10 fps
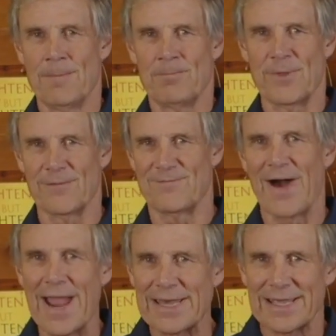they're
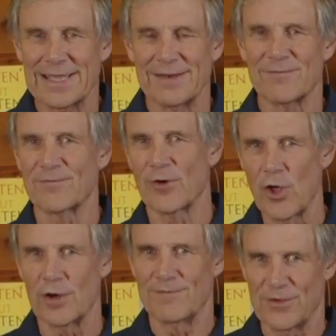fighting in
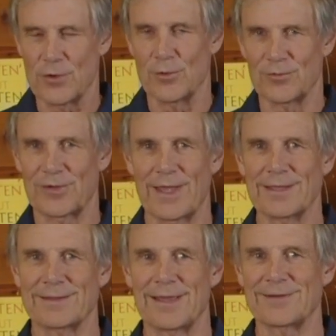front of you,
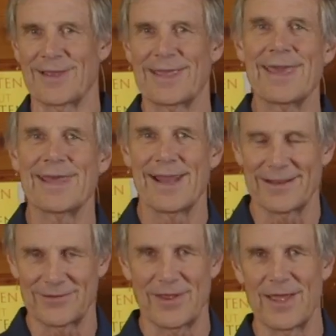saying things they cannot
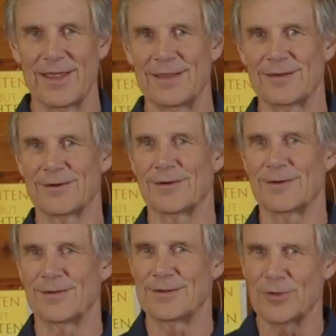say,
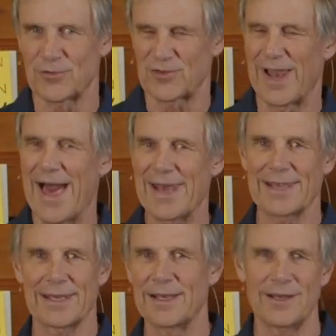or
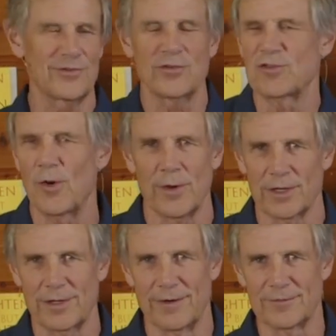sliding it in. It's so
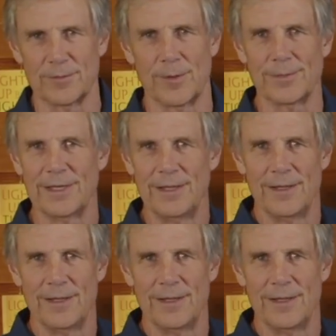uncomfortable. But